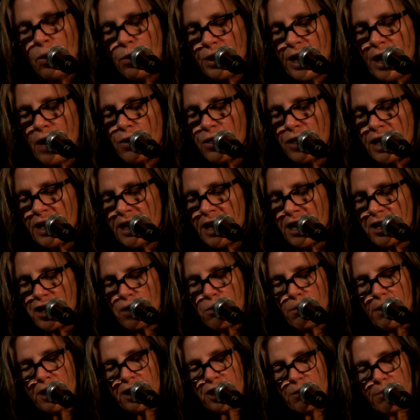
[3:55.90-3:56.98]
Without thinking
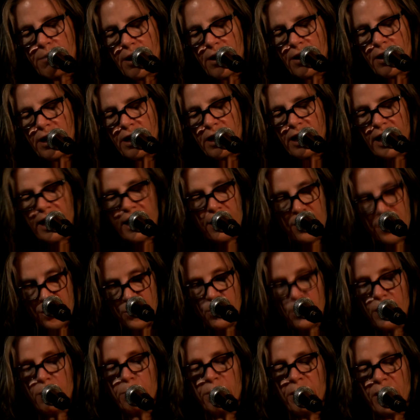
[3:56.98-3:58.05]
too much about it, I
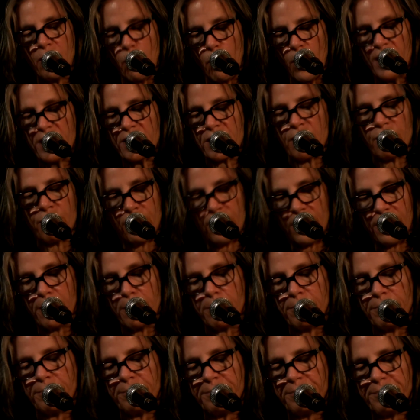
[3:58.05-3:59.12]
enjoyed being wasted for
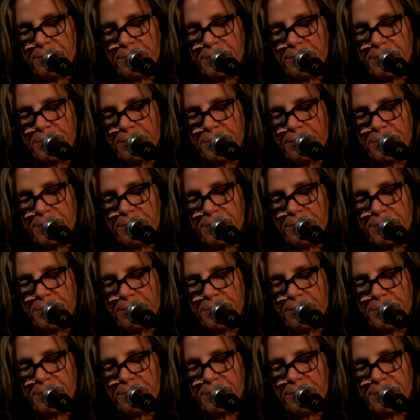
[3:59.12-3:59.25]
him.